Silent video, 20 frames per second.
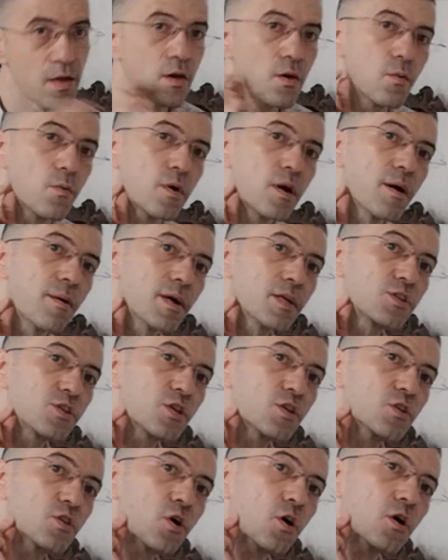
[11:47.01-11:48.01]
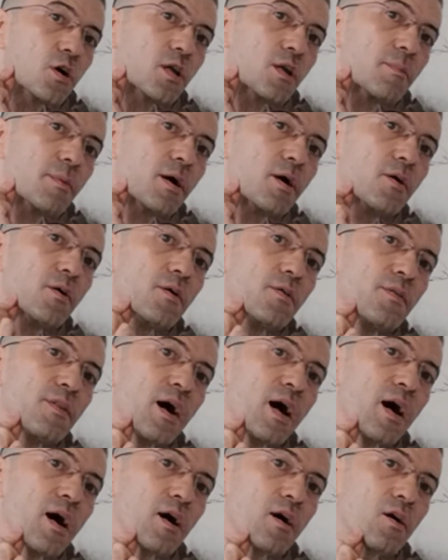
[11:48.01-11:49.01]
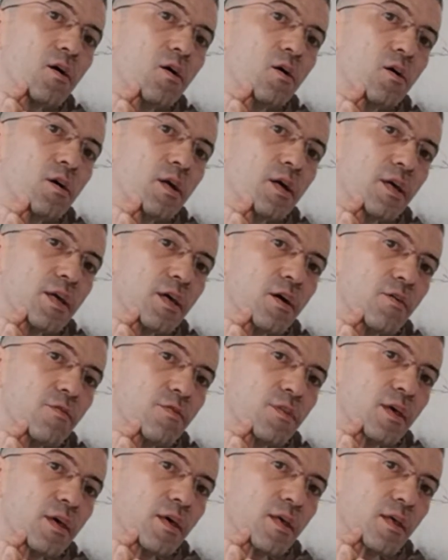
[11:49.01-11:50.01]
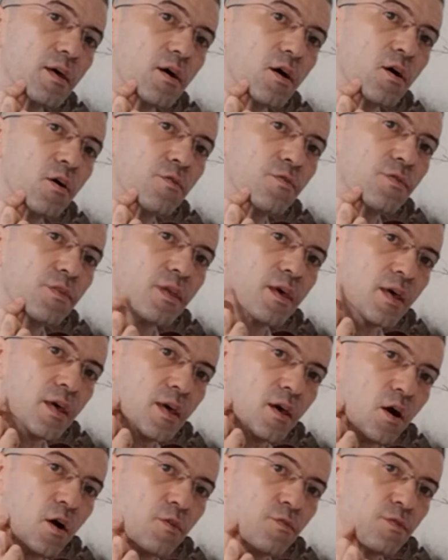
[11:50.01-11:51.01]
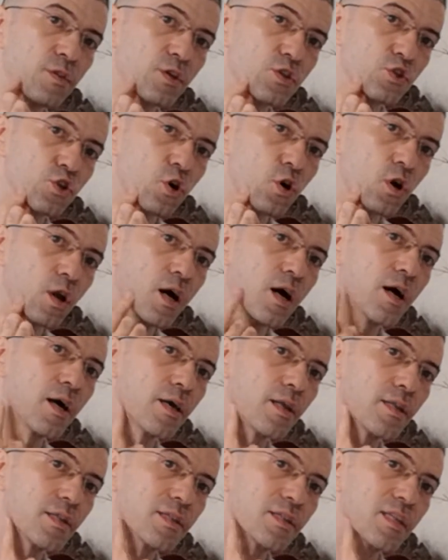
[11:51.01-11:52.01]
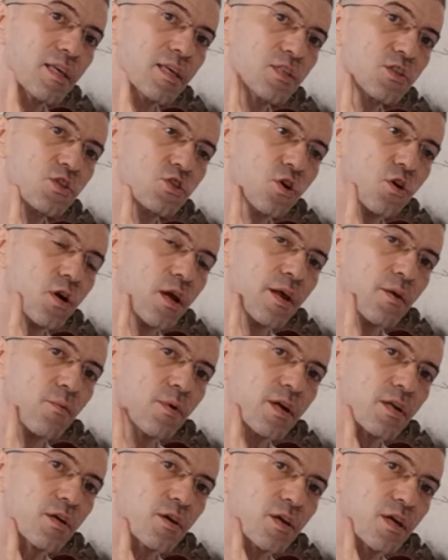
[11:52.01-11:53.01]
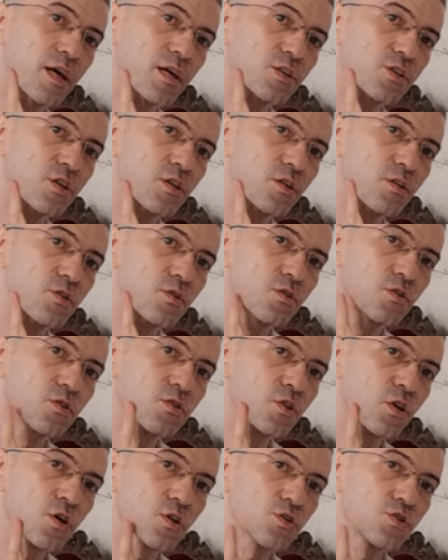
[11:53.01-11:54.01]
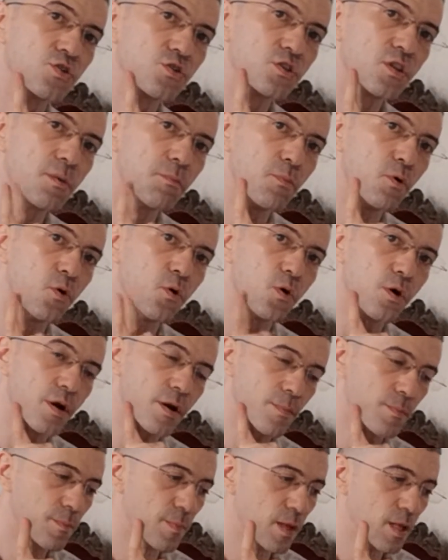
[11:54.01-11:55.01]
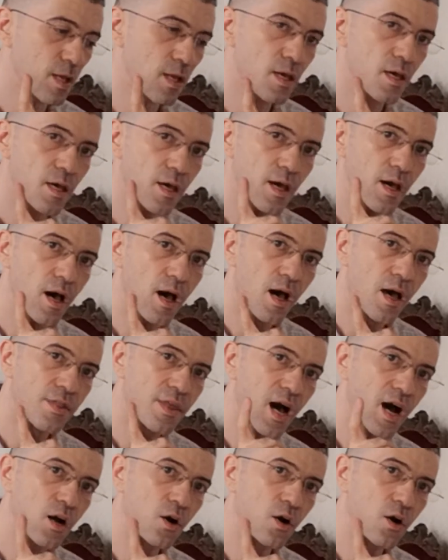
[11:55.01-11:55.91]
where I'm actually talking about that corner here of the jawline. This jawline where you can actually touch the bone at that